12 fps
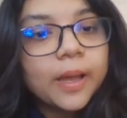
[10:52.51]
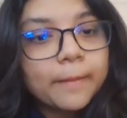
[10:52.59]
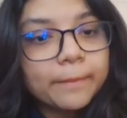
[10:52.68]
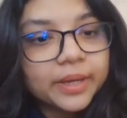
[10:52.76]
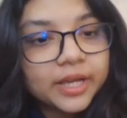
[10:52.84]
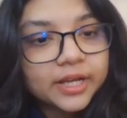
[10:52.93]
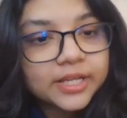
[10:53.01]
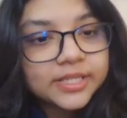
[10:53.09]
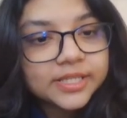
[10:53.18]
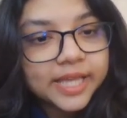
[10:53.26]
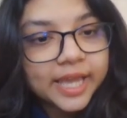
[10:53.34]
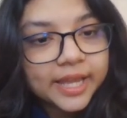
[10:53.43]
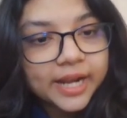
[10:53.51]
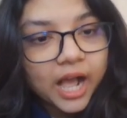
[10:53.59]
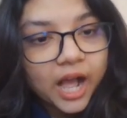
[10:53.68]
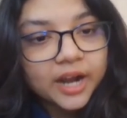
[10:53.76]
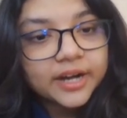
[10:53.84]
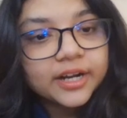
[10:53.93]
Because there
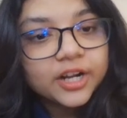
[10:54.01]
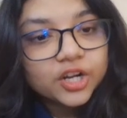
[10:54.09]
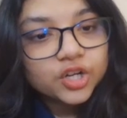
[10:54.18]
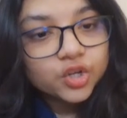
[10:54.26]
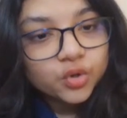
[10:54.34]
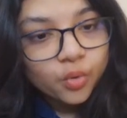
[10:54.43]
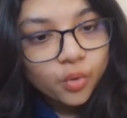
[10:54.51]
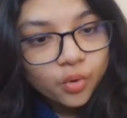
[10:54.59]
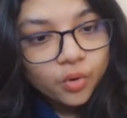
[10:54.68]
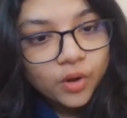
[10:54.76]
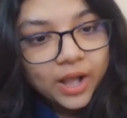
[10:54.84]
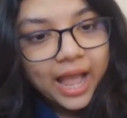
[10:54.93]
are no